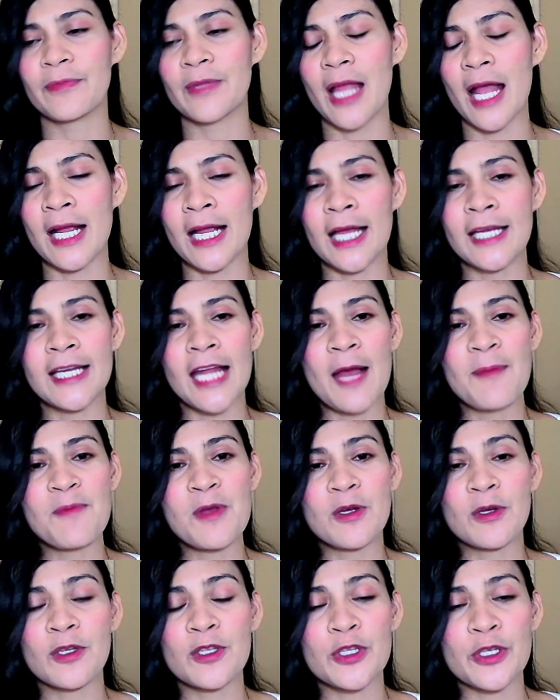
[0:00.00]

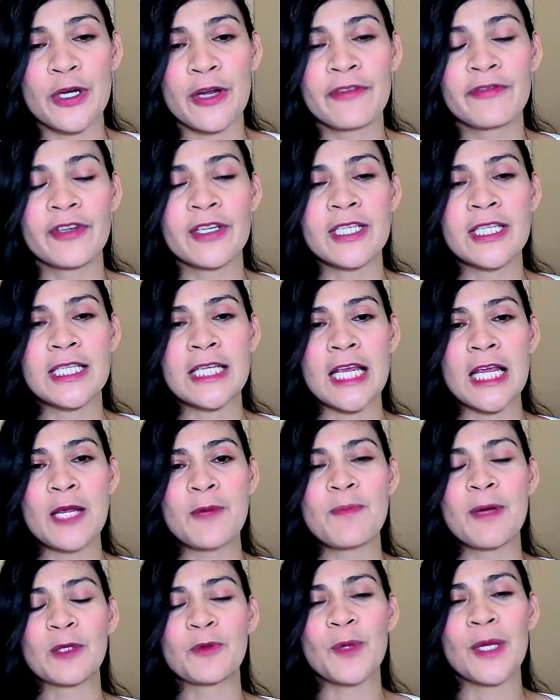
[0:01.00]
academic controversy,
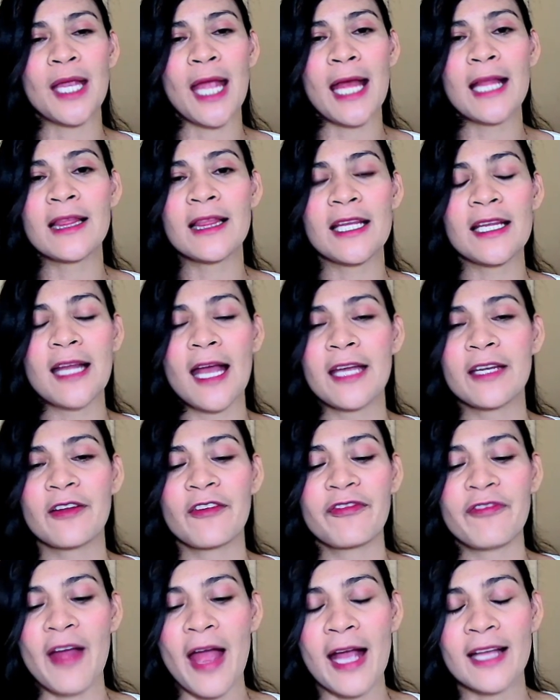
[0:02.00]
but we can't deny the
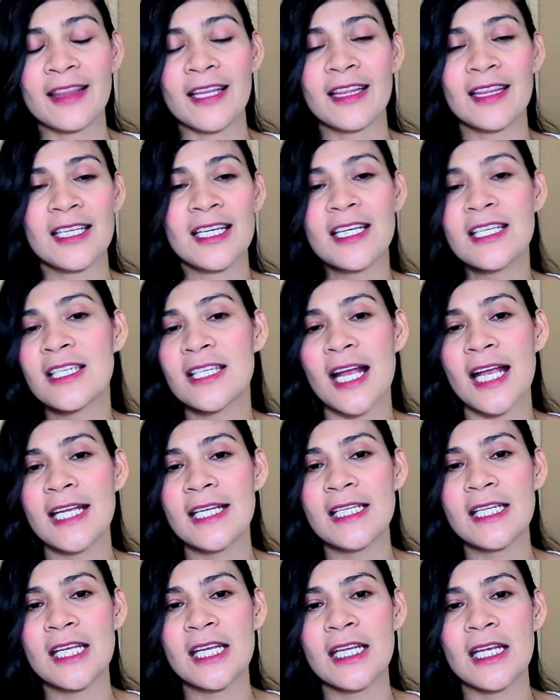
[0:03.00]
fact that his
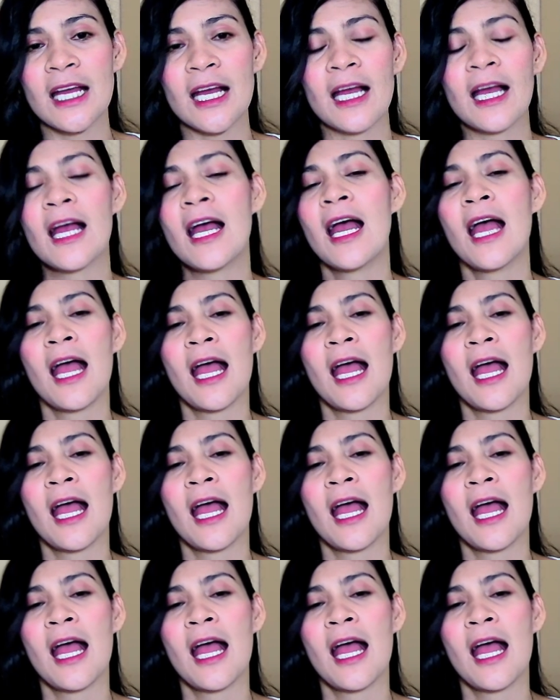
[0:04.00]
idea